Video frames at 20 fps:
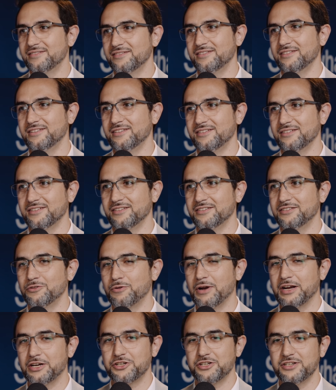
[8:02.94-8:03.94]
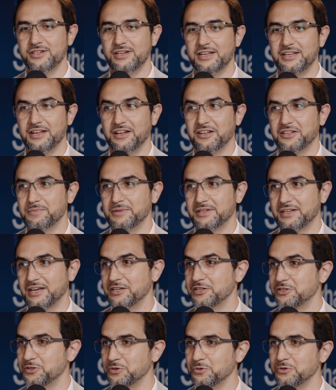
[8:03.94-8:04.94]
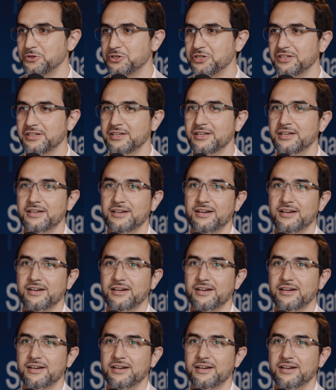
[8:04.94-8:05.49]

direction and the ultimate kind of solution.